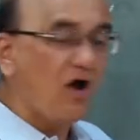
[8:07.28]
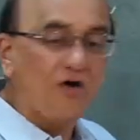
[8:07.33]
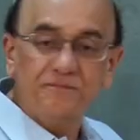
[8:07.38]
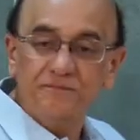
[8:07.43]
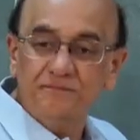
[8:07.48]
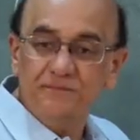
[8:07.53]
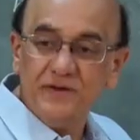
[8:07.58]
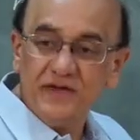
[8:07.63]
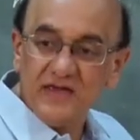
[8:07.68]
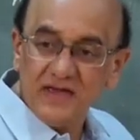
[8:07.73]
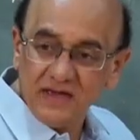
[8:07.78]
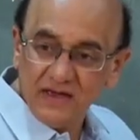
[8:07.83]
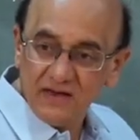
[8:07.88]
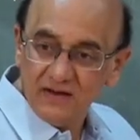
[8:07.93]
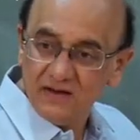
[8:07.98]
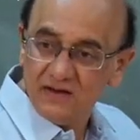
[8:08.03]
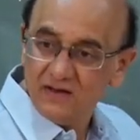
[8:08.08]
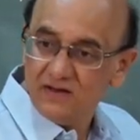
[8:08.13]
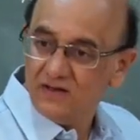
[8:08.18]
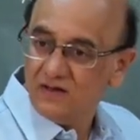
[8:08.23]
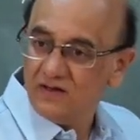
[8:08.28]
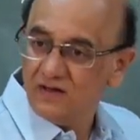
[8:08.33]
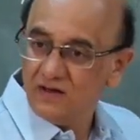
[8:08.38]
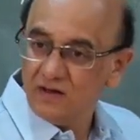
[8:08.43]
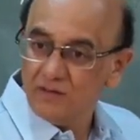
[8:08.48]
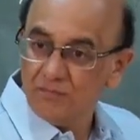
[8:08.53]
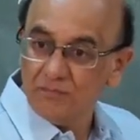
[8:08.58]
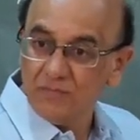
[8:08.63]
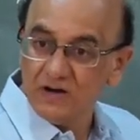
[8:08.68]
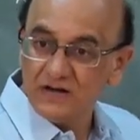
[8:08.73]
of b
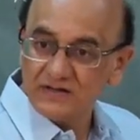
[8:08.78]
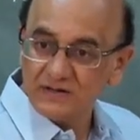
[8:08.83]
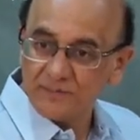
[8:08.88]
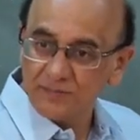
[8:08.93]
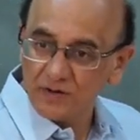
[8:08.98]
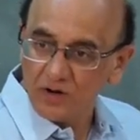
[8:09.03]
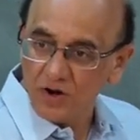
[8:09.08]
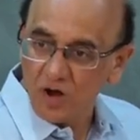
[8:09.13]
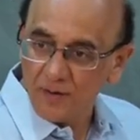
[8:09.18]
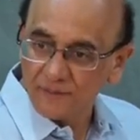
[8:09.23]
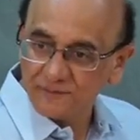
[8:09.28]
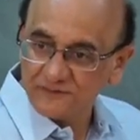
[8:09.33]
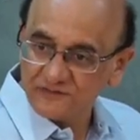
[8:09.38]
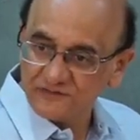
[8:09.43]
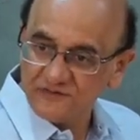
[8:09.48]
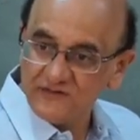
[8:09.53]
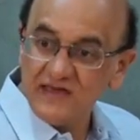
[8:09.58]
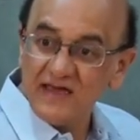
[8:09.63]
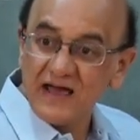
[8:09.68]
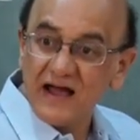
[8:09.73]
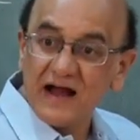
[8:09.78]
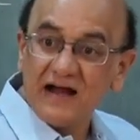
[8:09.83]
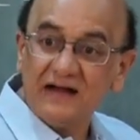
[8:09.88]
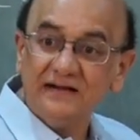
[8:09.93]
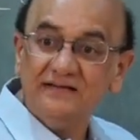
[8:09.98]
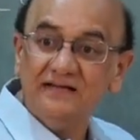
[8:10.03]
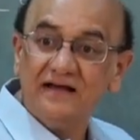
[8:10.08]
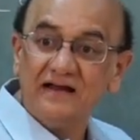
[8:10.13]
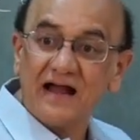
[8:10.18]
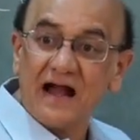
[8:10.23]
multiple of c
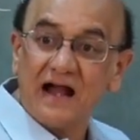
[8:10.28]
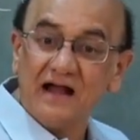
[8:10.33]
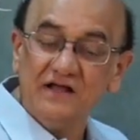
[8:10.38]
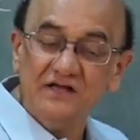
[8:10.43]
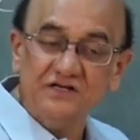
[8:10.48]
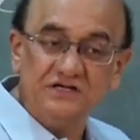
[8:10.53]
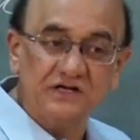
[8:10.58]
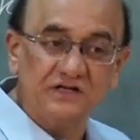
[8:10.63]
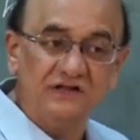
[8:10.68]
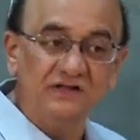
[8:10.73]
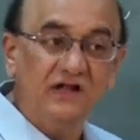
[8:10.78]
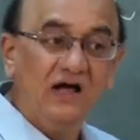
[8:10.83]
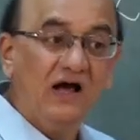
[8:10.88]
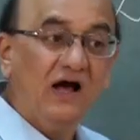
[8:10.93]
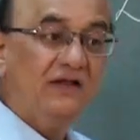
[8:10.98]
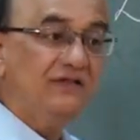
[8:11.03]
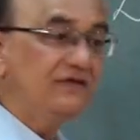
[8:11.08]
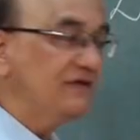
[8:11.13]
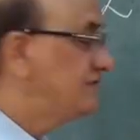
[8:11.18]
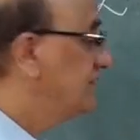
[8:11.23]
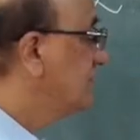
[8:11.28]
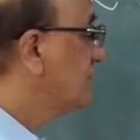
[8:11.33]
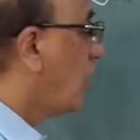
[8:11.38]
and their addition this is